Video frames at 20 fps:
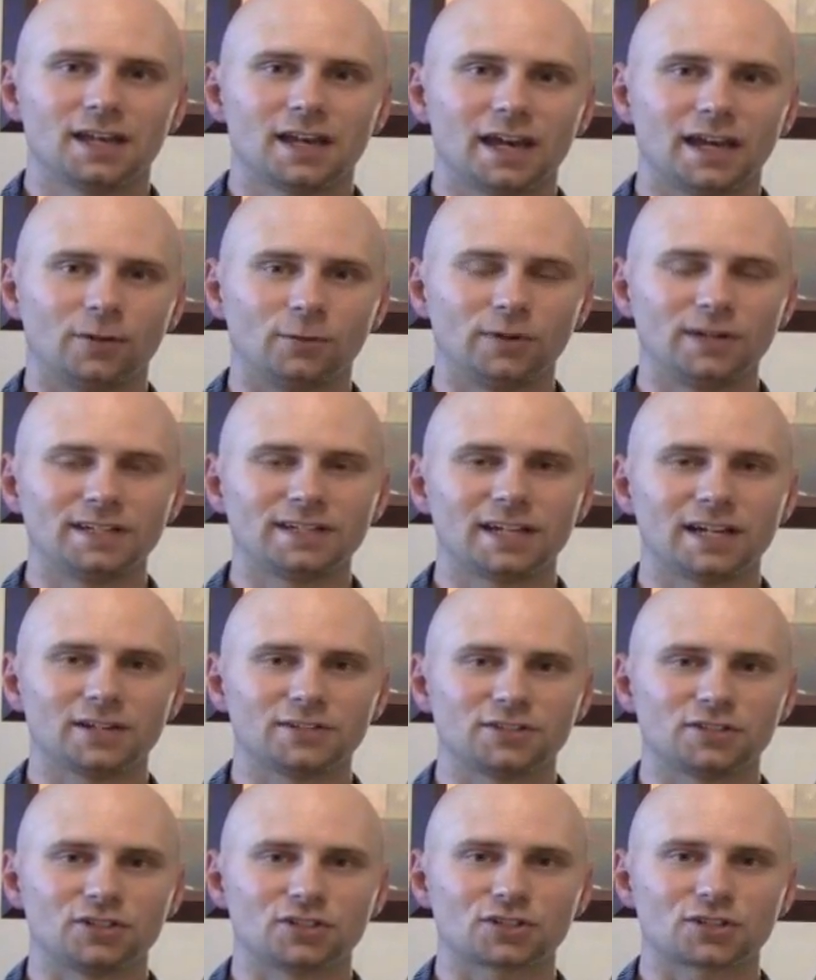and
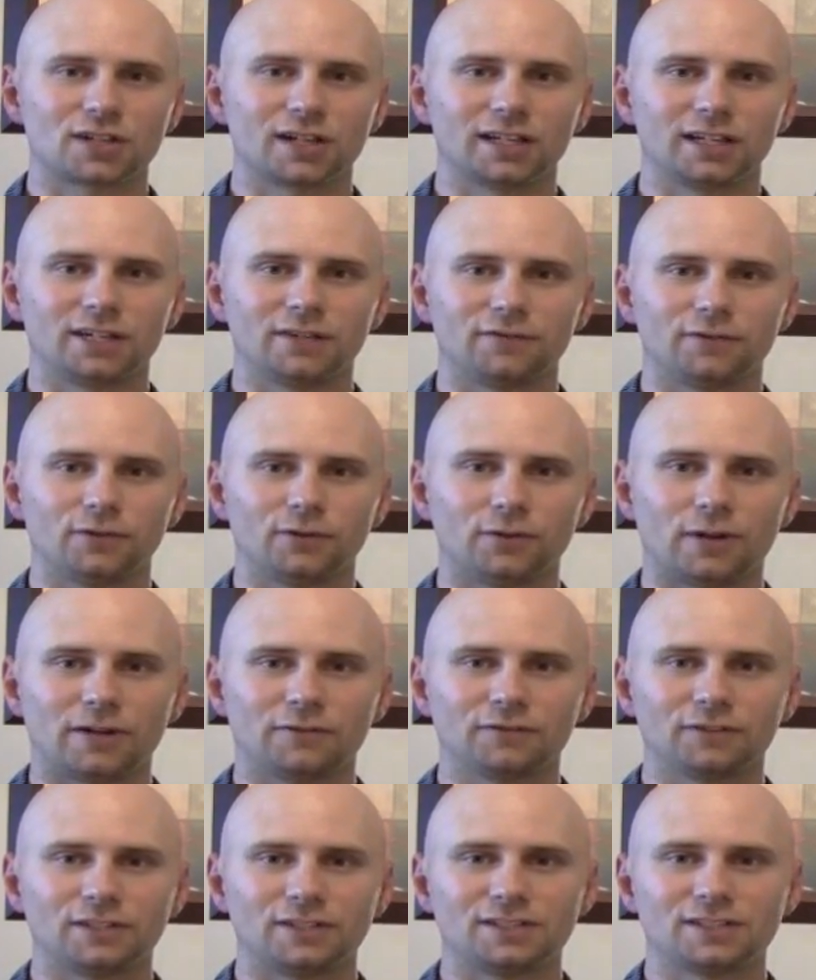retails in Australia for
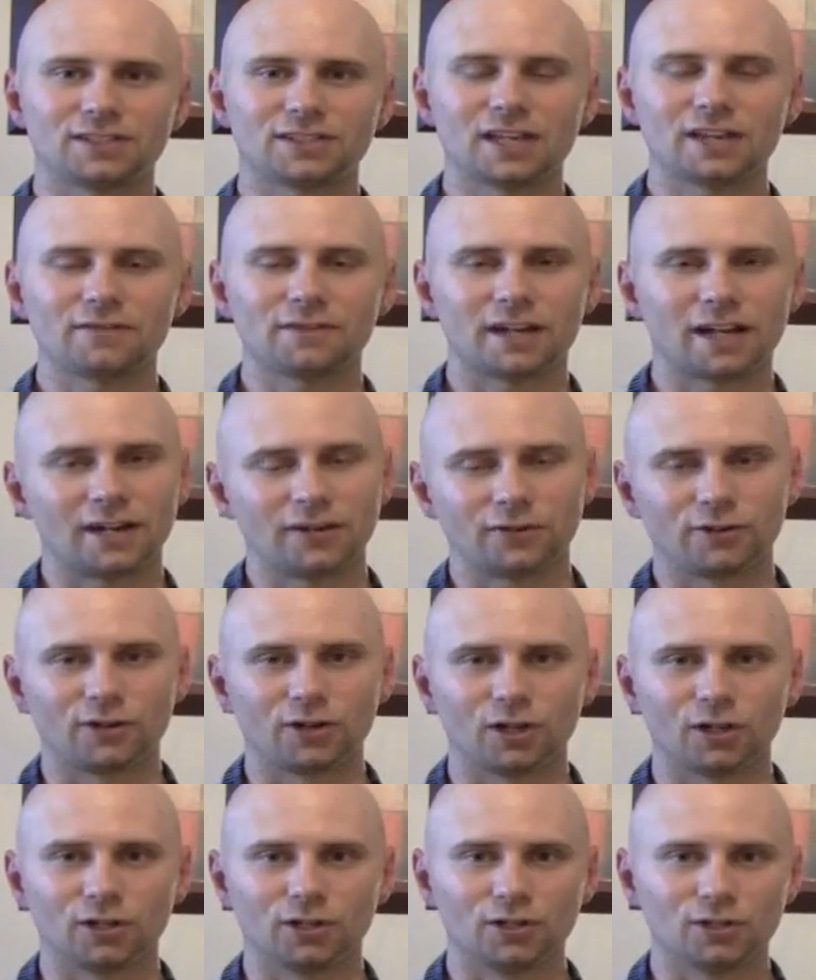roughly
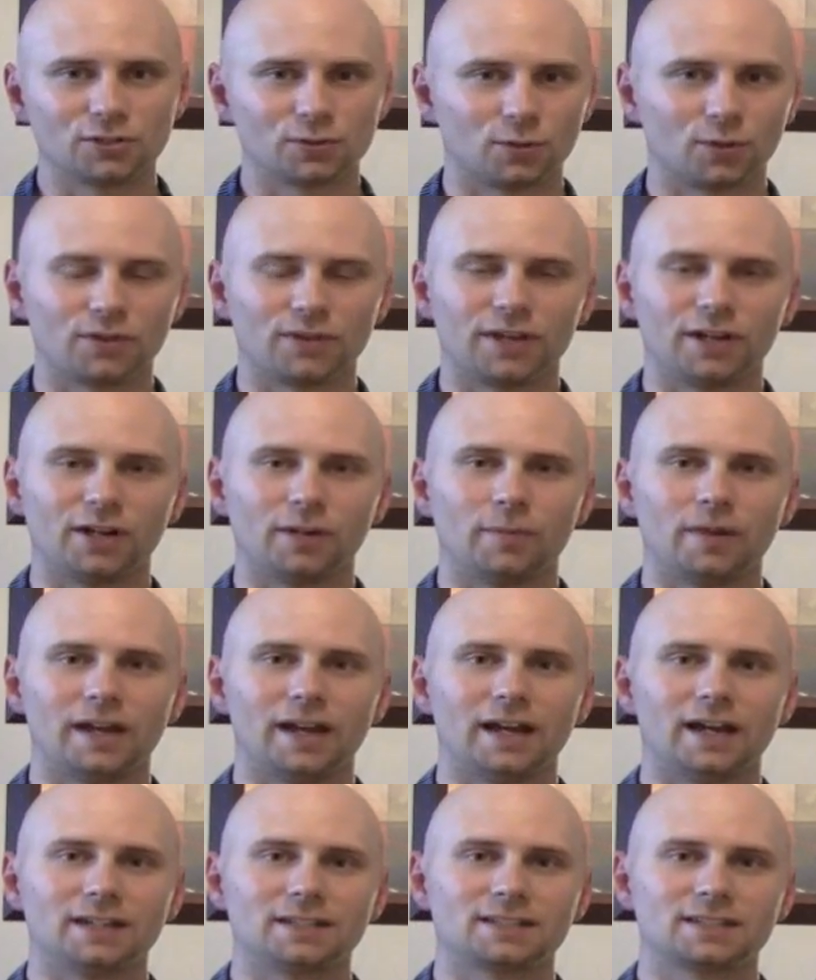$700 or
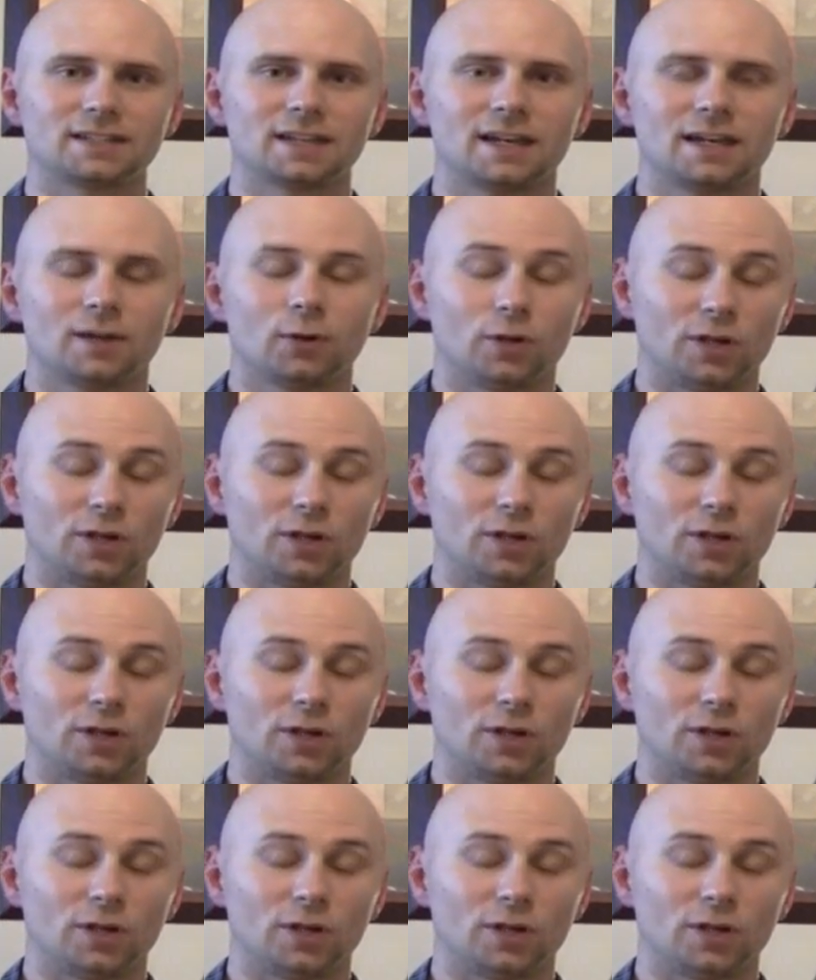thereabouts.